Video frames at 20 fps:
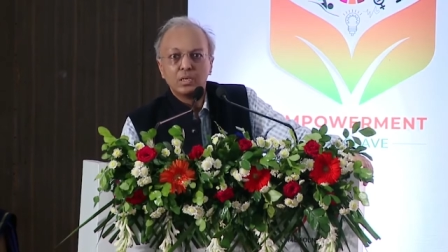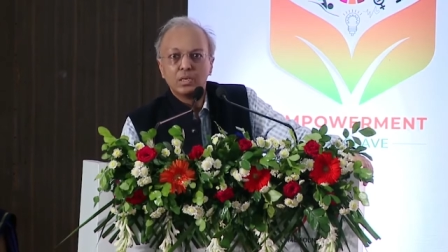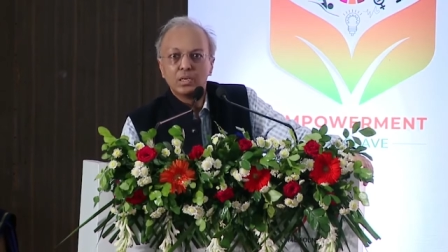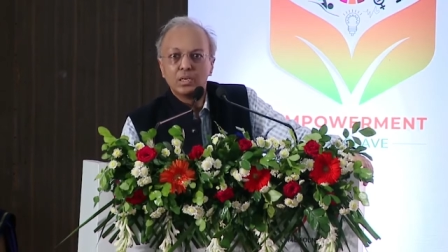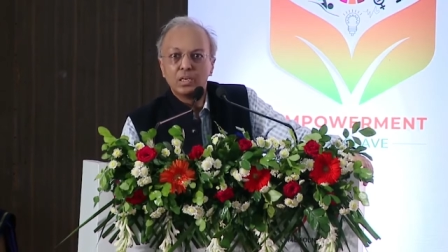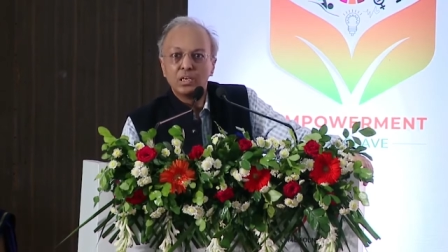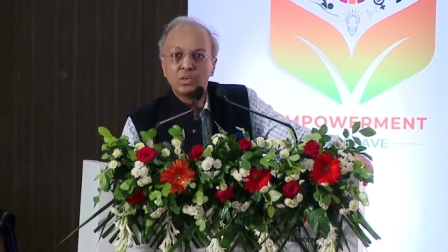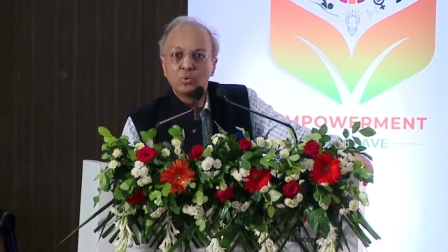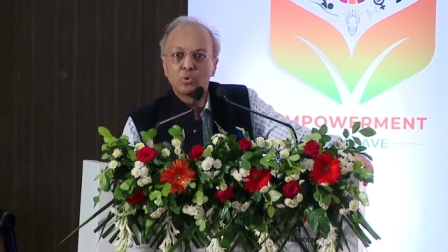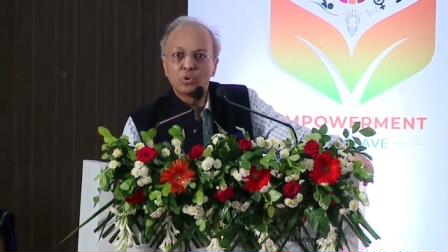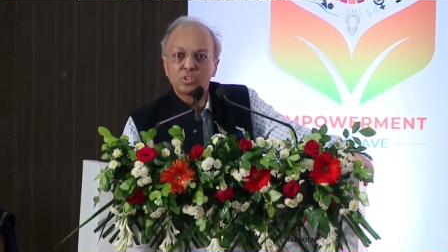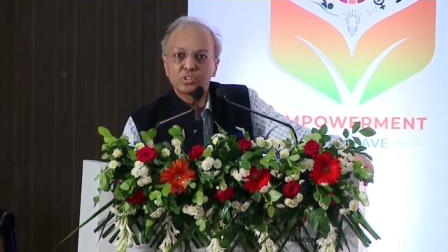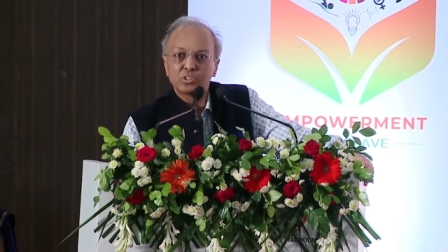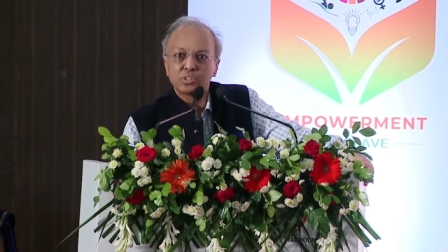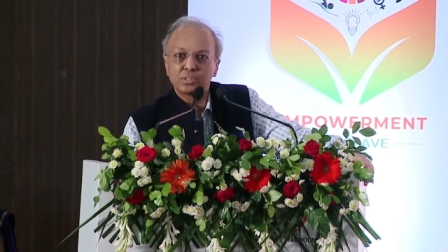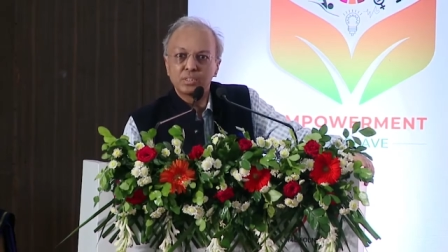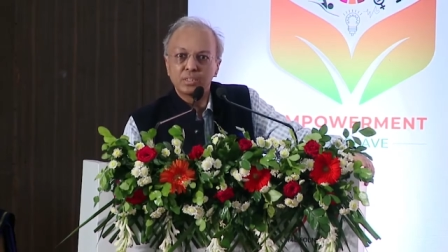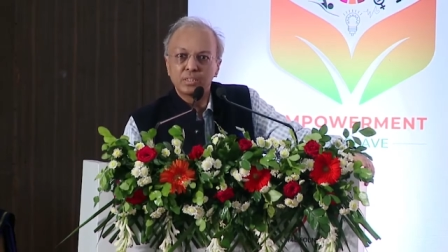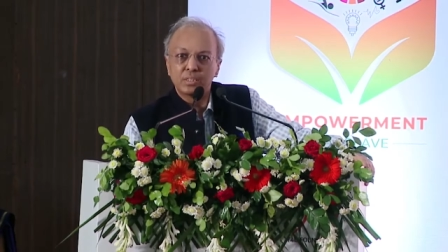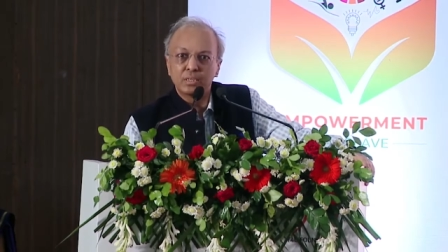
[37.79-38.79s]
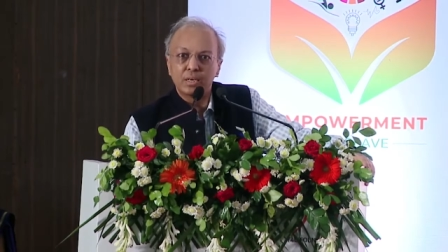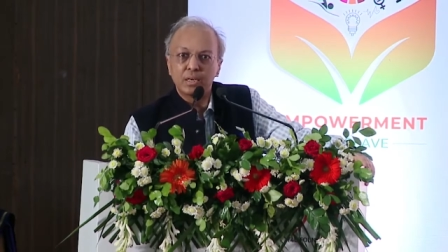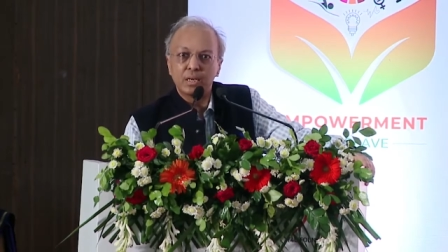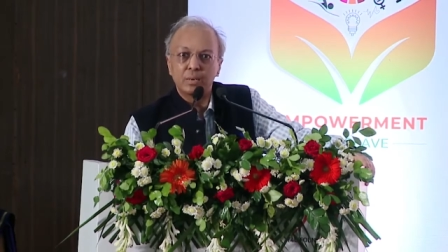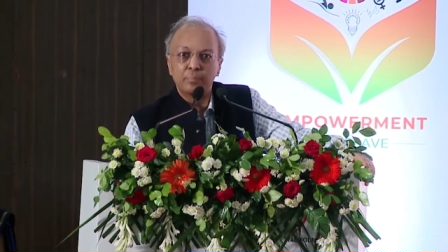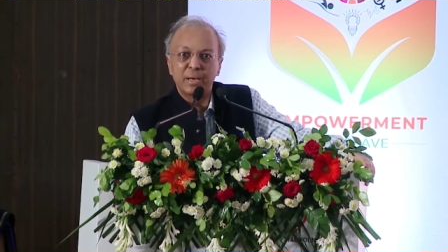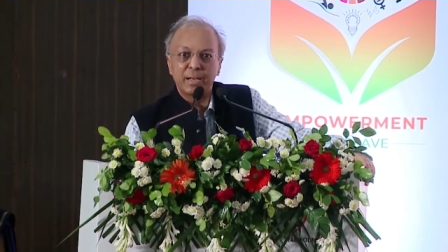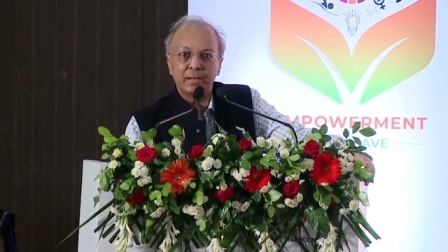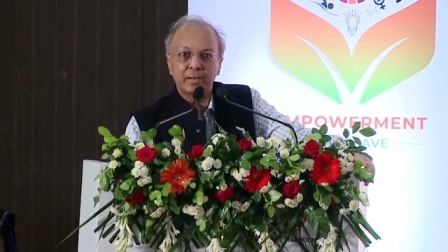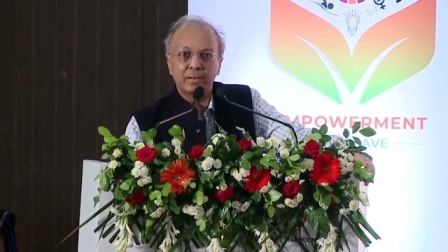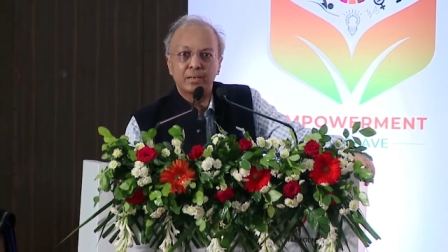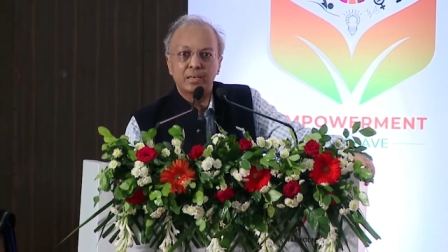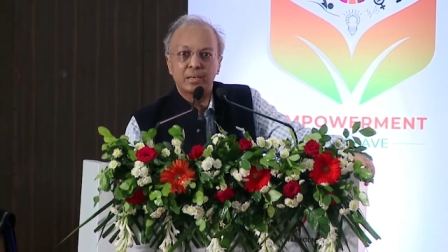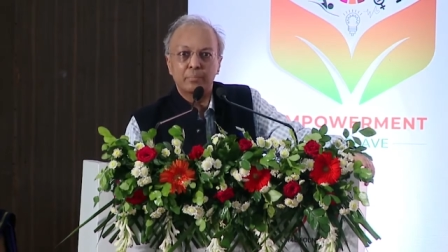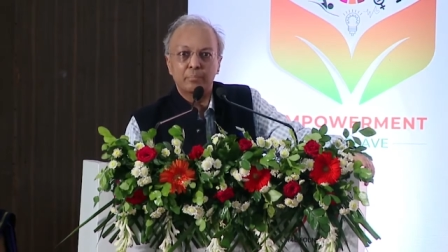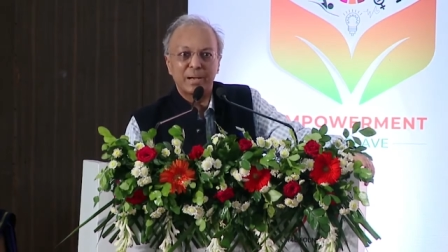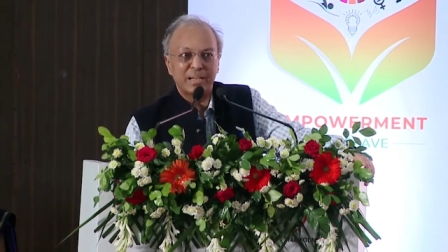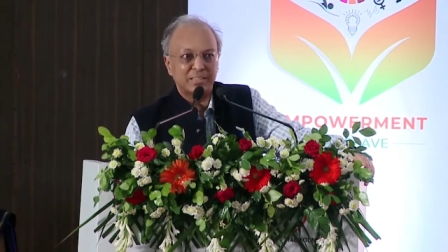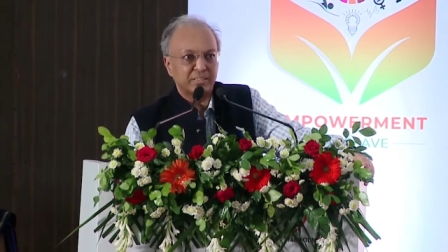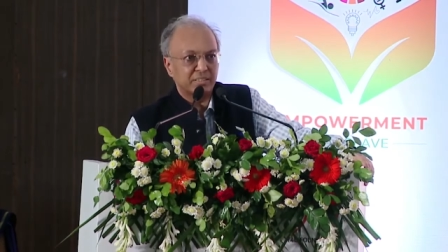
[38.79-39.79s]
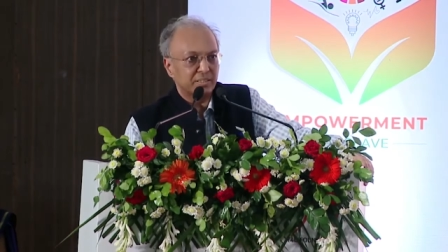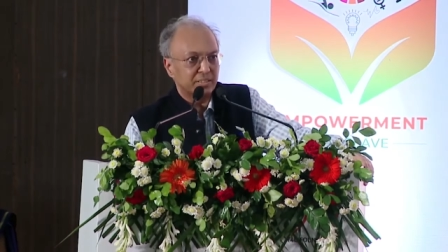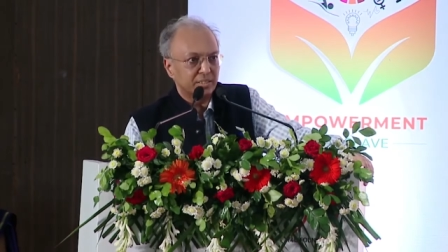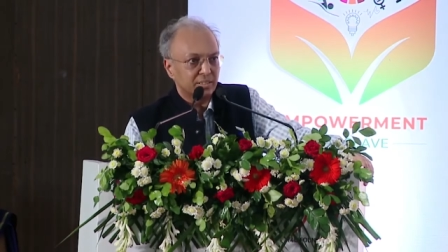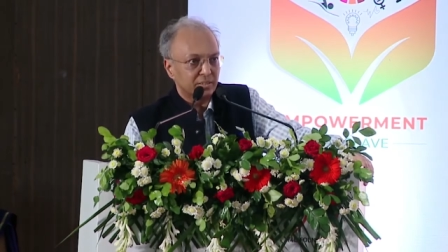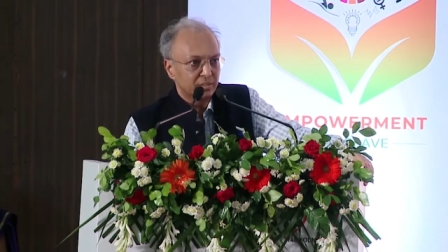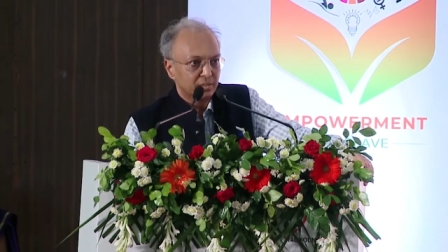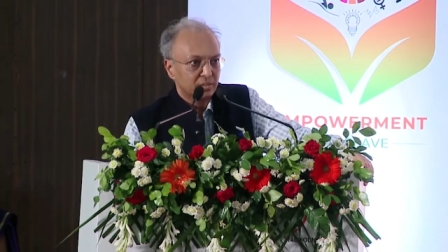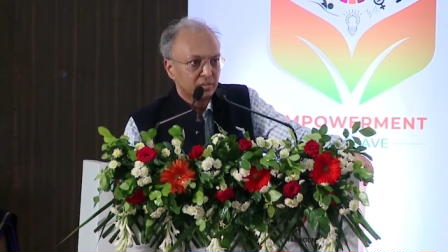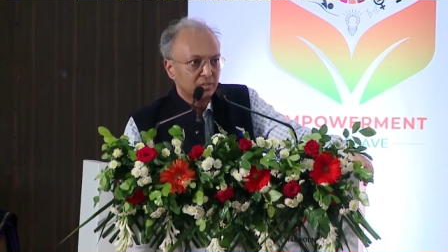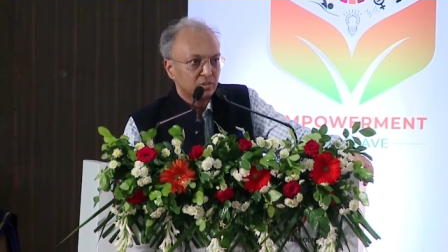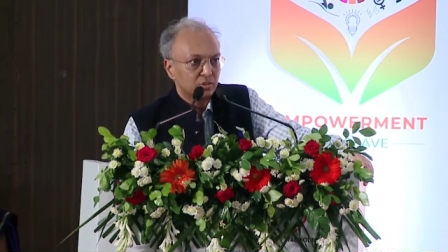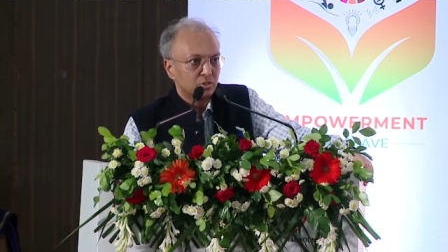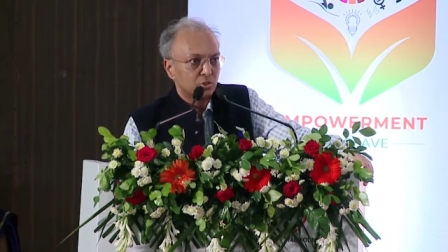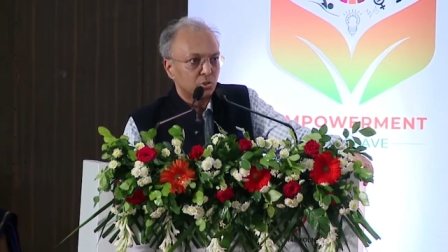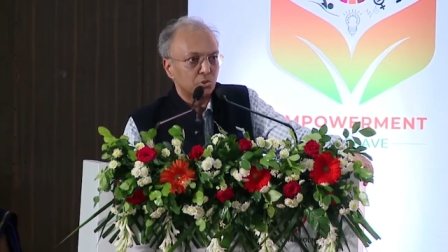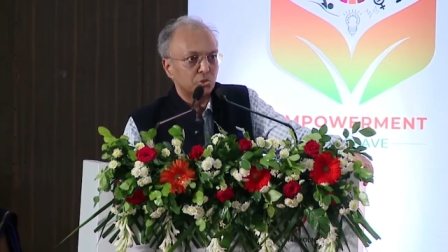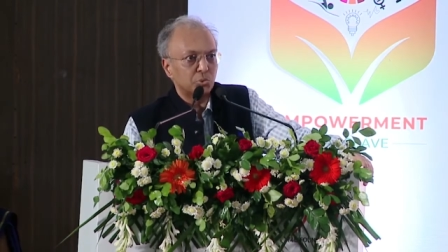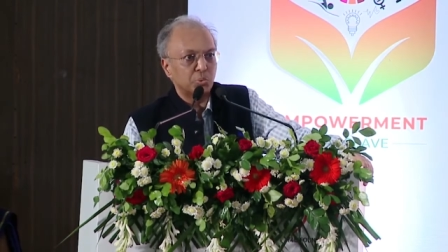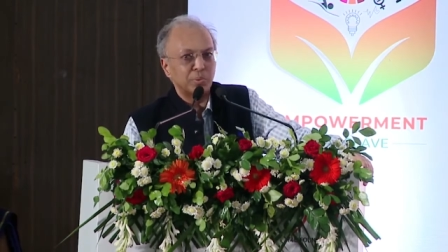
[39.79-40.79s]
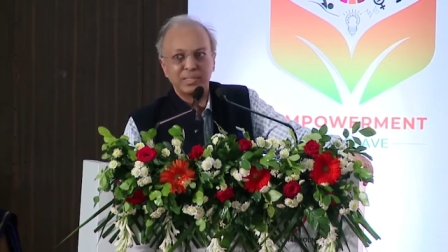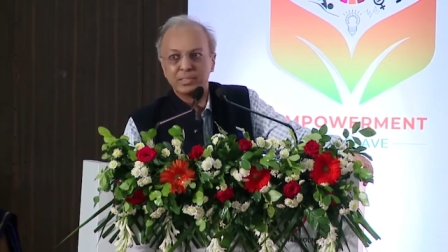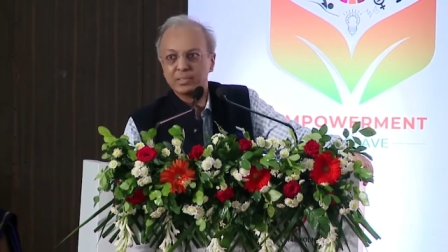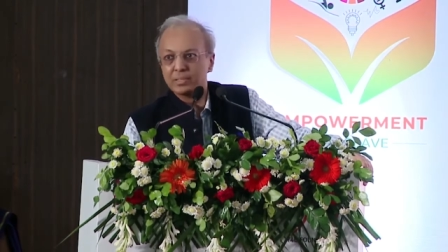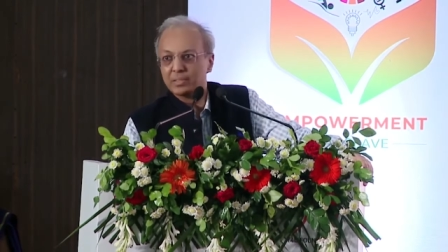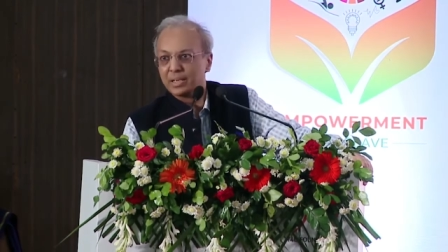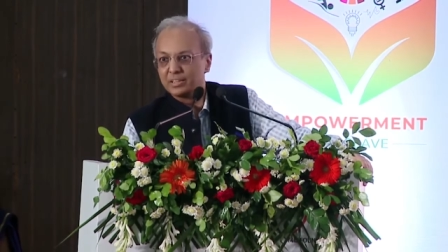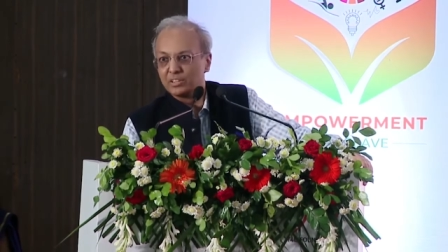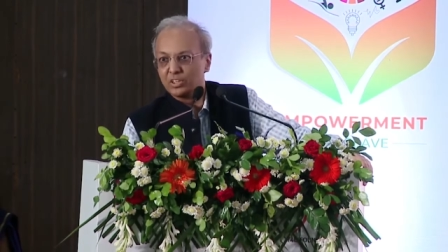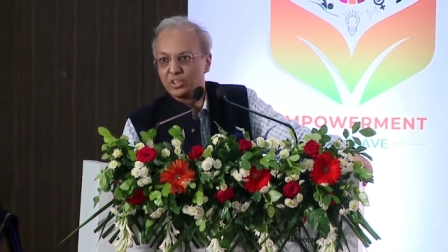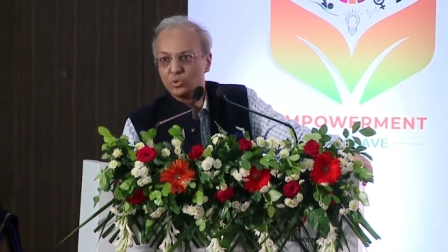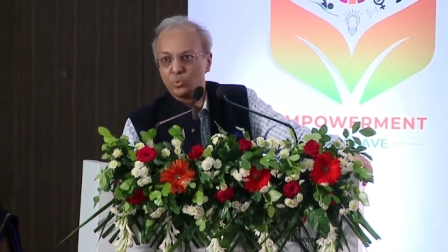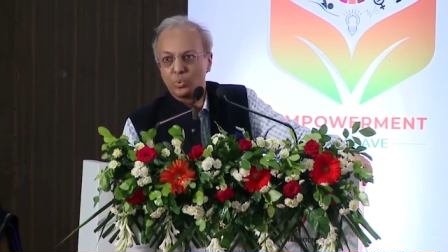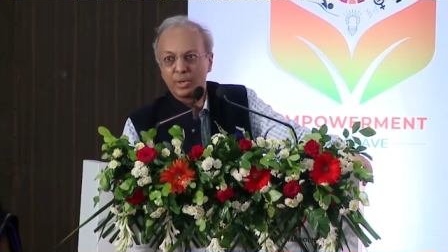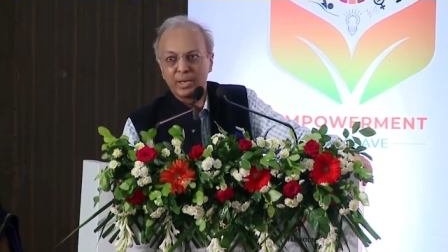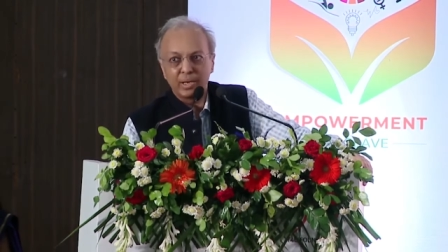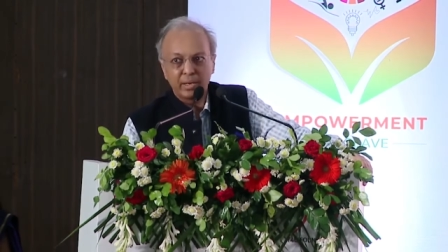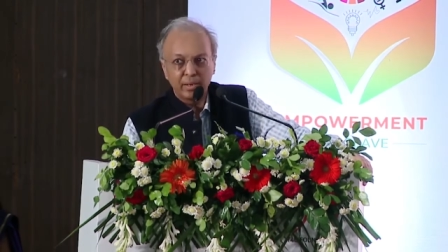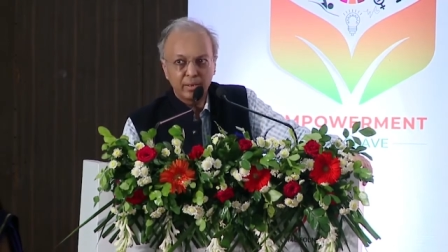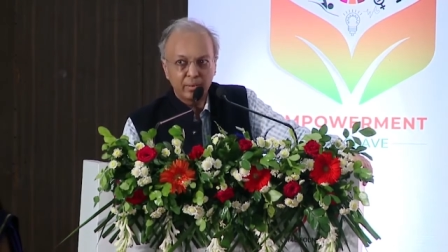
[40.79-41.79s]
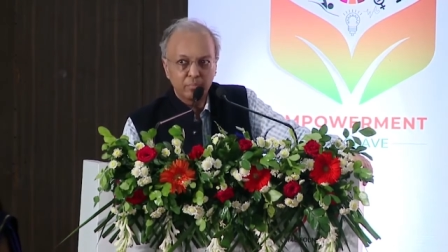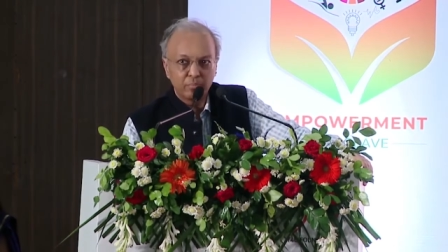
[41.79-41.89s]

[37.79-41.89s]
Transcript: He was the American ambassador to Sweden and the UK.